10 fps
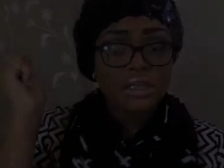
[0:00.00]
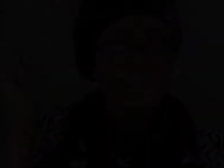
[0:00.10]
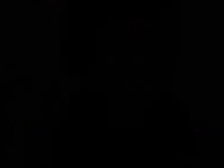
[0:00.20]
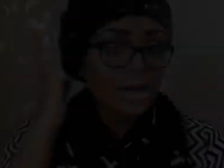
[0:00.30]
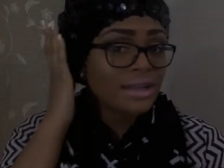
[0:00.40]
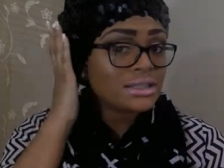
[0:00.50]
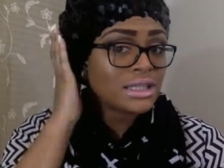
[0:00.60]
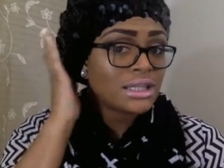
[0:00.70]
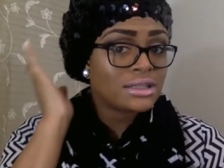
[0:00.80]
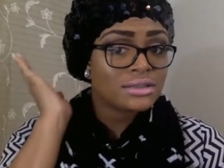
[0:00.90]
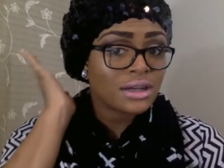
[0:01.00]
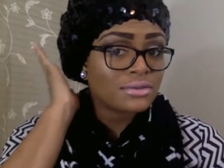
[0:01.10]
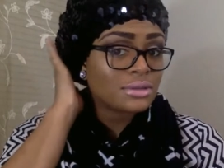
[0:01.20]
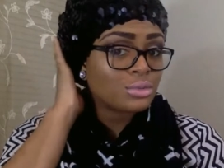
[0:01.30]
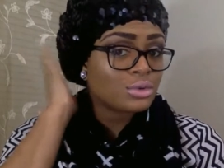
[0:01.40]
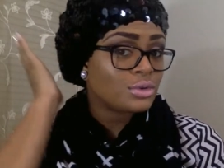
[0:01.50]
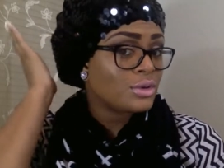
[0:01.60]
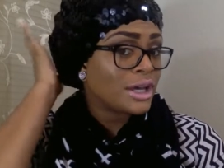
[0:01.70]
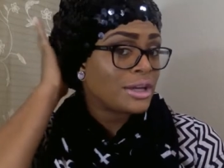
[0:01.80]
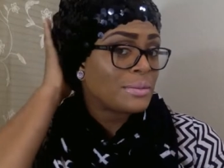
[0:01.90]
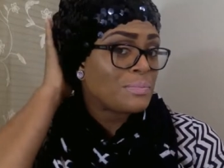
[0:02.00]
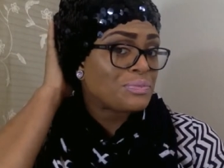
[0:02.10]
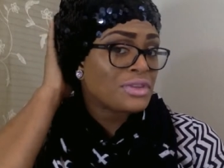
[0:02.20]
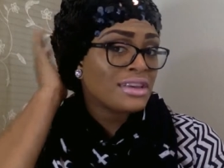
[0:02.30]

so I had to get comfortable, and